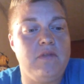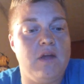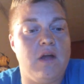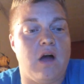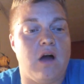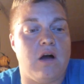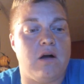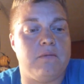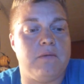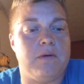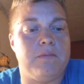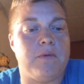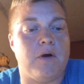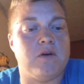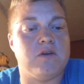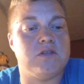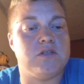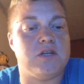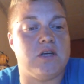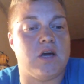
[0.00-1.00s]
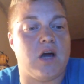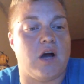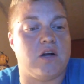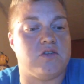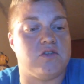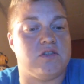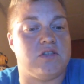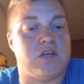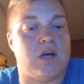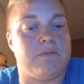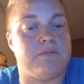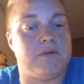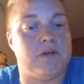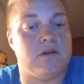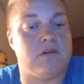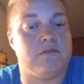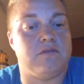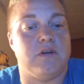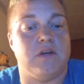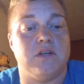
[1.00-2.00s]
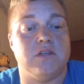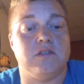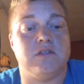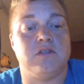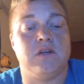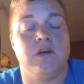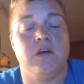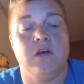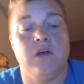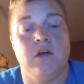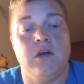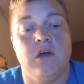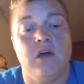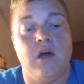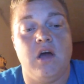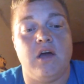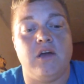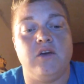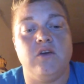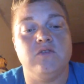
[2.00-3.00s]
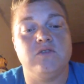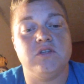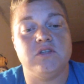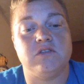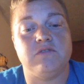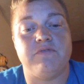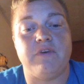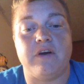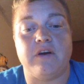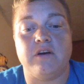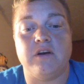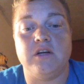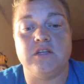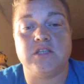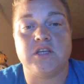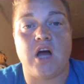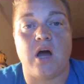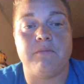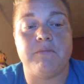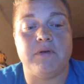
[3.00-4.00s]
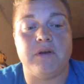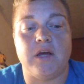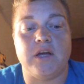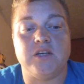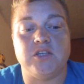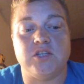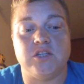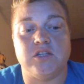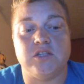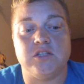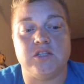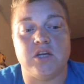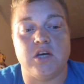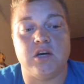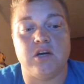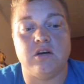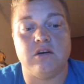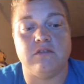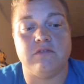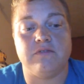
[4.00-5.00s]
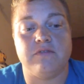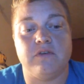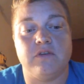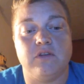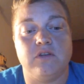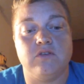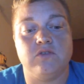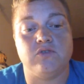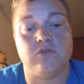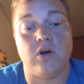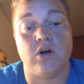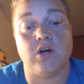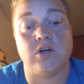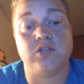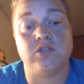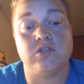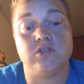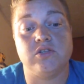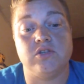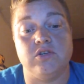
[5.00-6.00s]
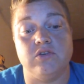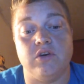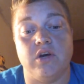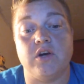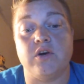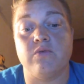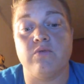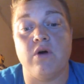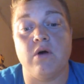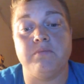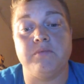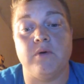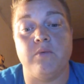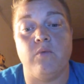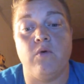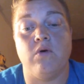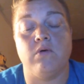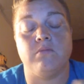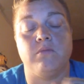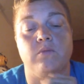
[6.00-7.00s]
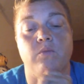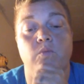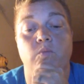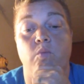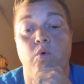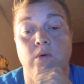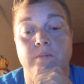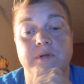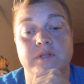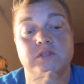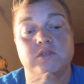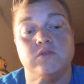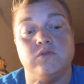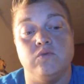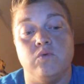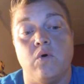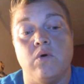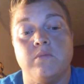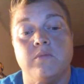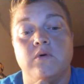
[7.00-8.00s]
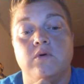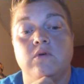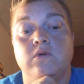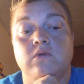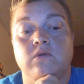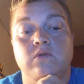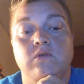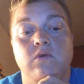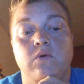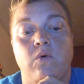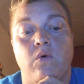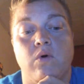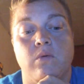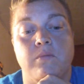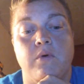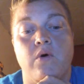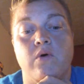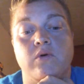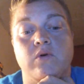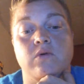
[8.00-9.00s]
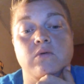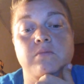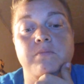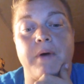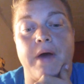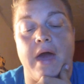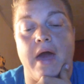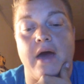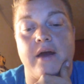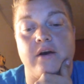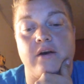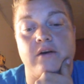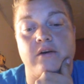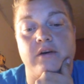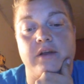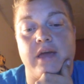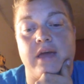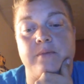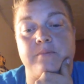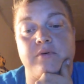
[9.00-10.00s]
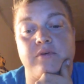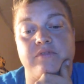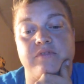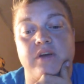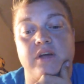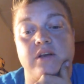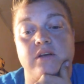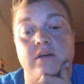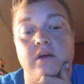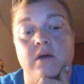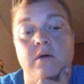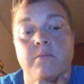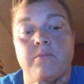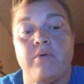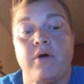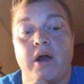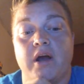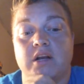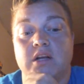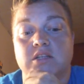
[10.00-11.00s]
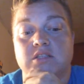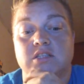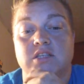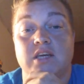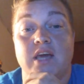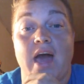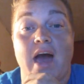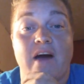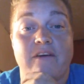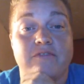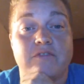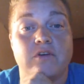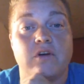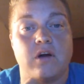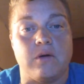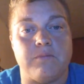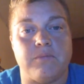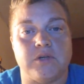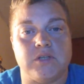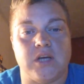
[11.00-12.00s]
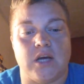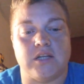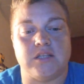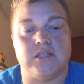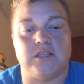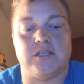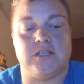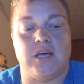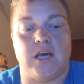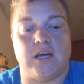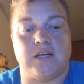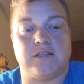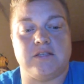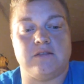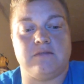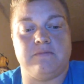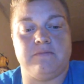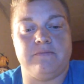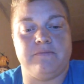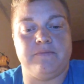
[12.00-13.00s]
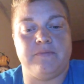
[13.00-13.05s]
Emergency contraceptive it uses various combinations of drugs to interrupt a woman's normal hormonal pattern and prevent pregnancy after unprotected sex.